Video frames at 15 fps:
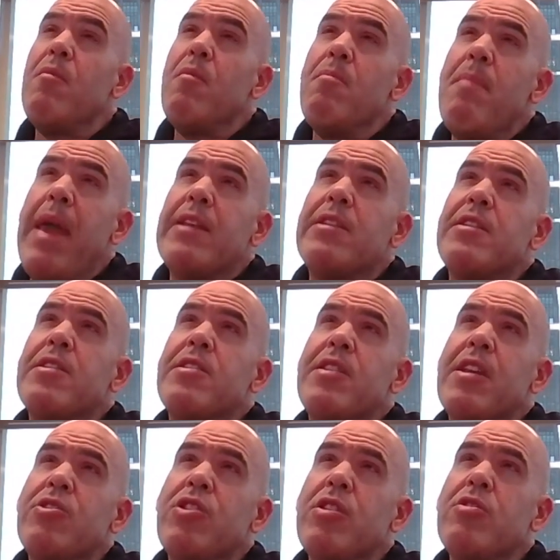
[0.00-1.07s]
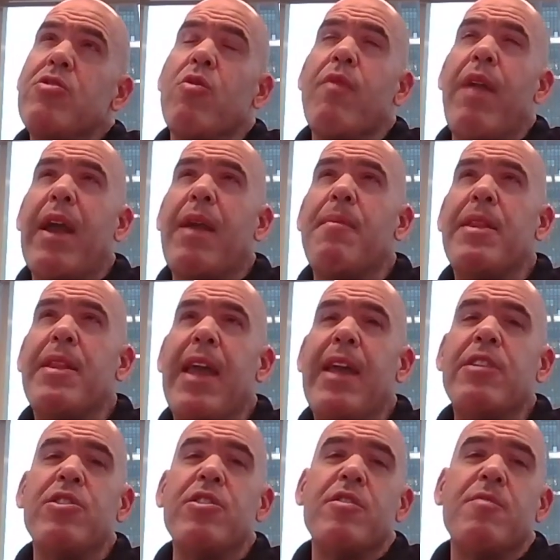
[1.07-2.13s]
makes decisions or
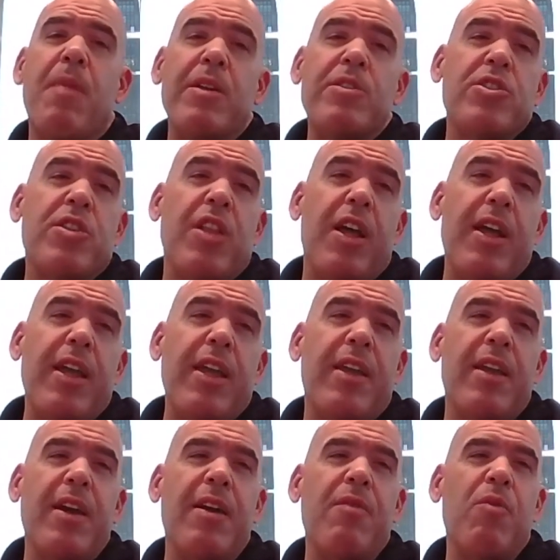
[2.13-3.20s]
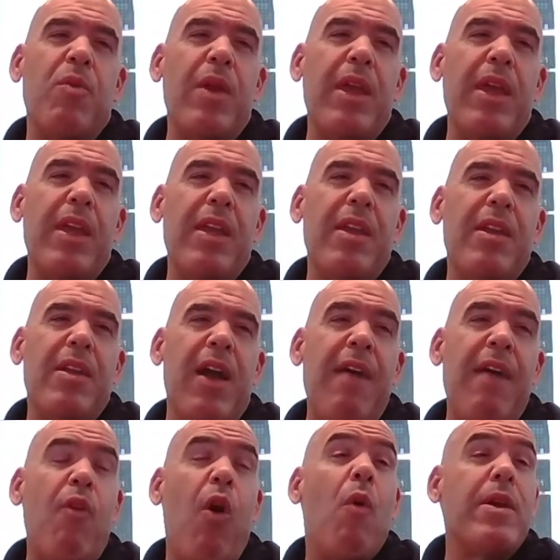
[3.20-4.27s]
recommendations, much like we
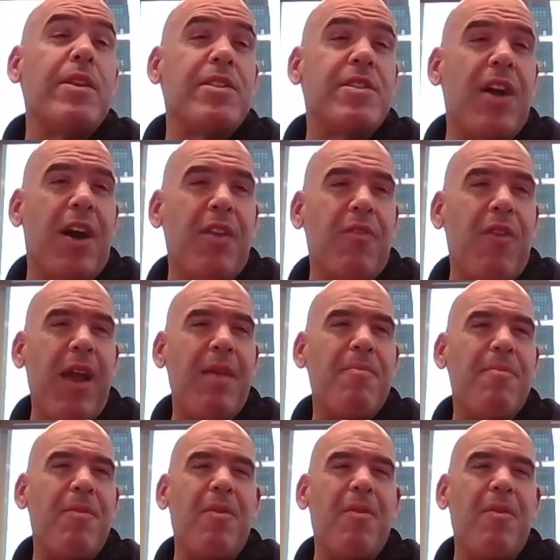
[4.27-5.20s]
have always done, right?